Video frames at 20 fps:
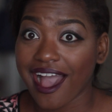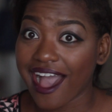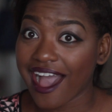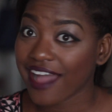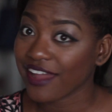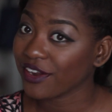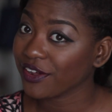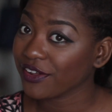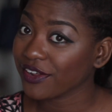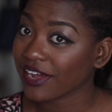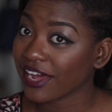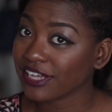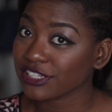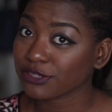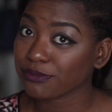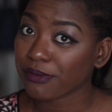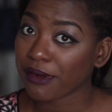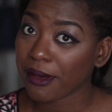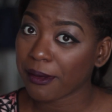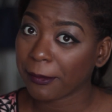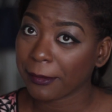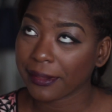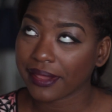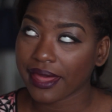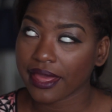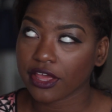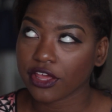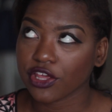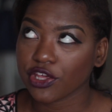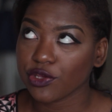I know you guys are probably
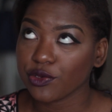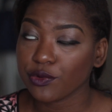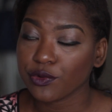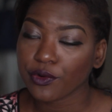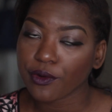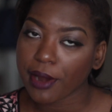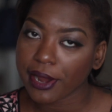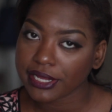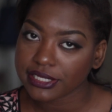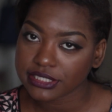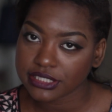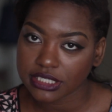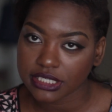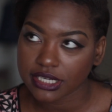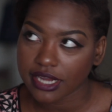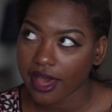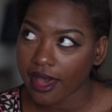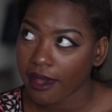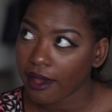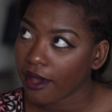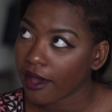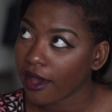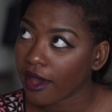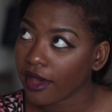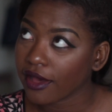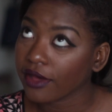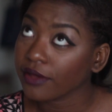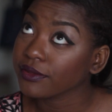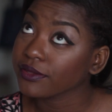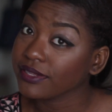like, you crazy,
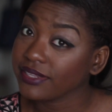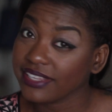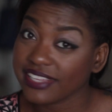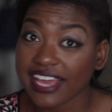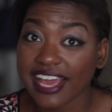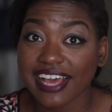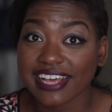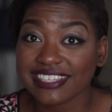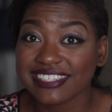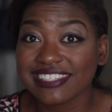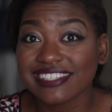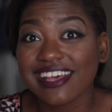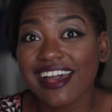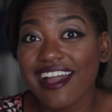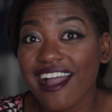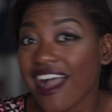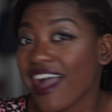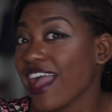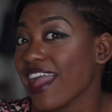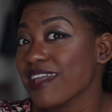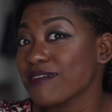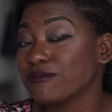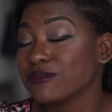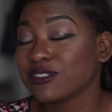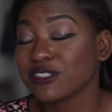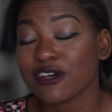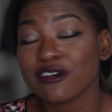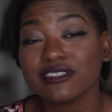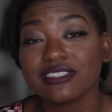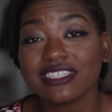nah-uh. Yes, I am
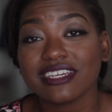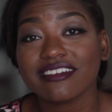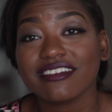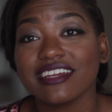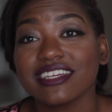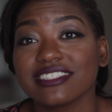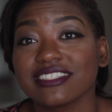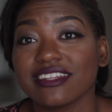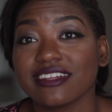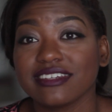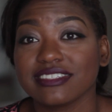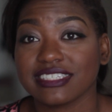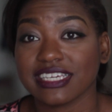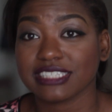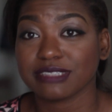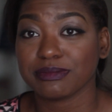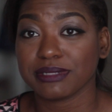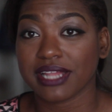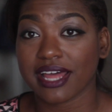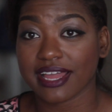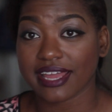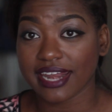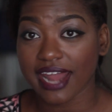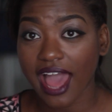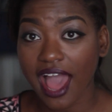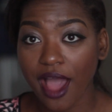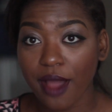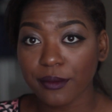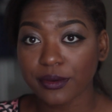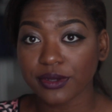so serious. It only takes me like an
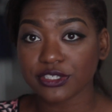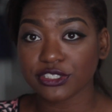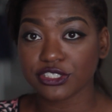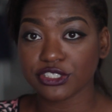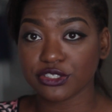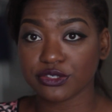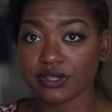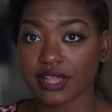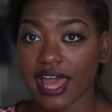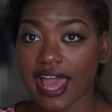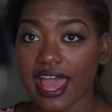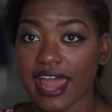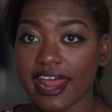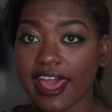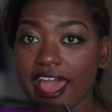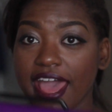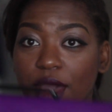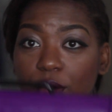hour to do that